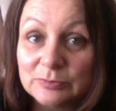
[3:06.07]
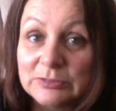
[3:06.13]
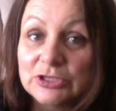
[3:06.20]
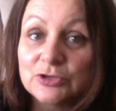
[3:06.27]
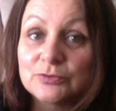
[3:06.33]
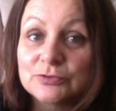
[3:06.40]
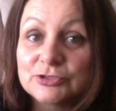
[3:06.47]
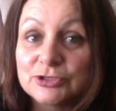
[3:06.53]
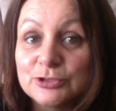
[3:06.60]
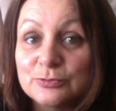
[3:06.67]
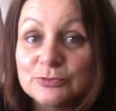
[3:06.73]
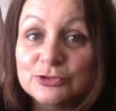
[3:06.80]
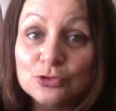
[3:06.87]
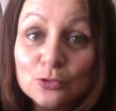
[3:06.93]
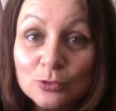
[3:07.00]
me to
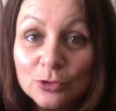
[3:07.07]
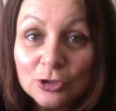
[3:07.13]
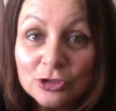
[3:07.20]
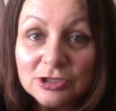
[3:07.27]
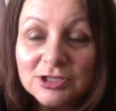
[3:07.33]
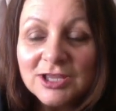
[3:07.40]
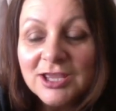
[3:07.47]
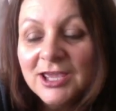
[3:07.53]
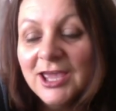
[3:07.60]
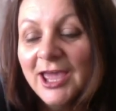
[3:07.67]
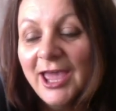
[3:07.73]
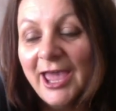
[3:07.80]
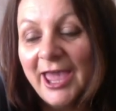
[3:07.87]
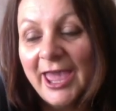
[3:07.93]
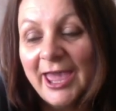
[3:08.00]
use Google,
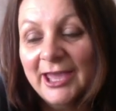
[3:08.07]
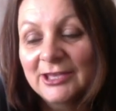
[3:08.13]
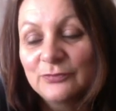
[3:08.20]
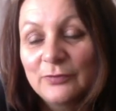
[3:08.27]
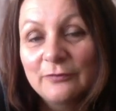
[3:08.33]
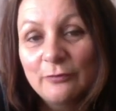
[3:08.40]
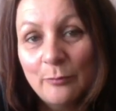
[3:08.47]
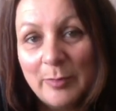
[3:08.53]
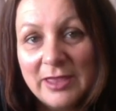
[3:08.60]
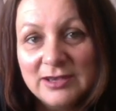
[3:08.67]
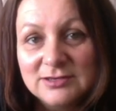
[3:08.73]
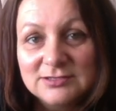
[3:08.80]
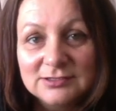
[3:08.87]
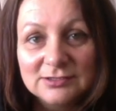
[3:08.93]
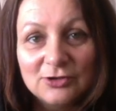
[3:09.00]
and
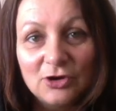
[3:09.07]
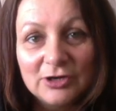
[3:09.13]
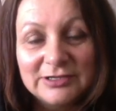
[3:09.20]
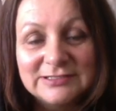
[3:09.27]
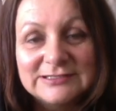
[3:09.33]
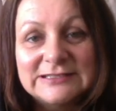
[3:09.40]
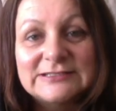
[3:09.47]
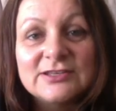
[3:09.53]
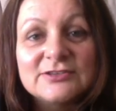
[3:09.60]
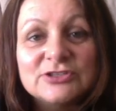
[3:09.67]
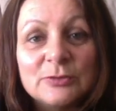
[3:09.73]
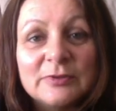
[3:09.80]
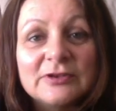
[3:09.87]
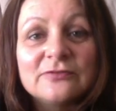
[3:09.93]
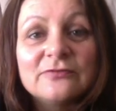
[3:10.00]
Riverbend Gardens has
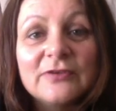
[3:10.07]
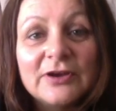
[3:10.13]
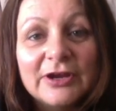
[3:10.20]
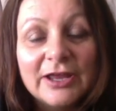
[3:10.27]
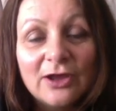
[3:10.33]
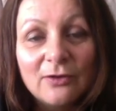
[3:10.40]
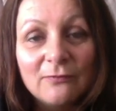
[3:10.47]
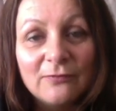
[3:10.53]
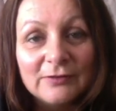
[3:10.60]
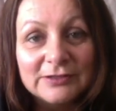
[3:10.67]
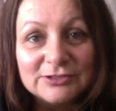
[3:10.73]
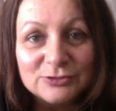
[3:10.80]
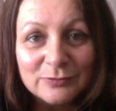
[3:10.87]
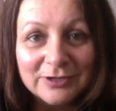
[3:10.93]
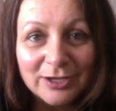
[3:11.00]
also been very helpful
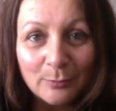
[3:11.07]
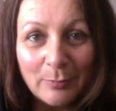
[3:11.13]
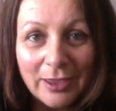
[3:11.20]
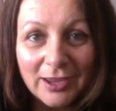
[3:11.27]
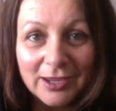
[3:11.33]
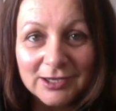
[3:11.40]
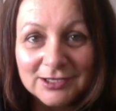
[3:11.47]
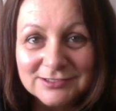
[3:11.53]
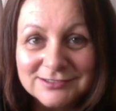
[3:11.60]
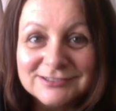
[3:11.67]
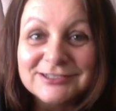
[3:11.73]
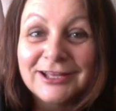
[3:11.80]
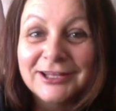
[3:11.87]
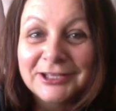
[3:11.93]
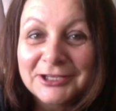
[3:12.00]
in tweeting back at us
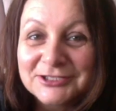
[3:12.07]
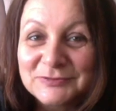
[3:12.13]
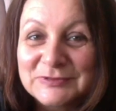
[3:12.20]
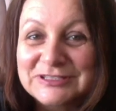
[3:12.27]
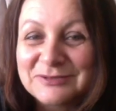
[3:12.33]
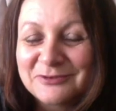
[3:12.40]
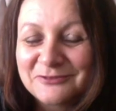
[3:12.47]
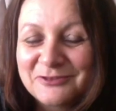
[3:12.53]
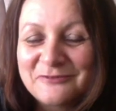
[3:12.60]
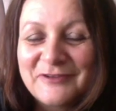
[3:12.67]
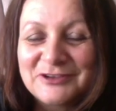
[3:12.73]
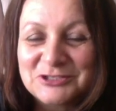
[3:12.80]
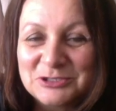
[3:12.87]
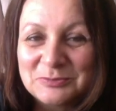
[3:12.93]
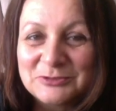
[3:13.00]
and telling us what some of the
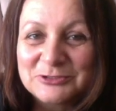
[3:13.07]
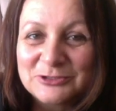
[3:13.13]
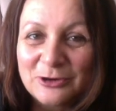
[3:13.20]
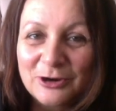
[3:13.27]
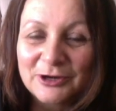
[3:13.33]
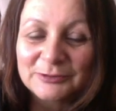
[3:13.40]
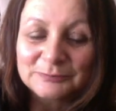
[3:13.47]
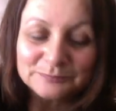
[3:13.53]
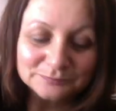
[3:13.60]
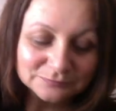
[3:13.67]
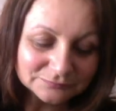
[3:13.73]
vegetables are.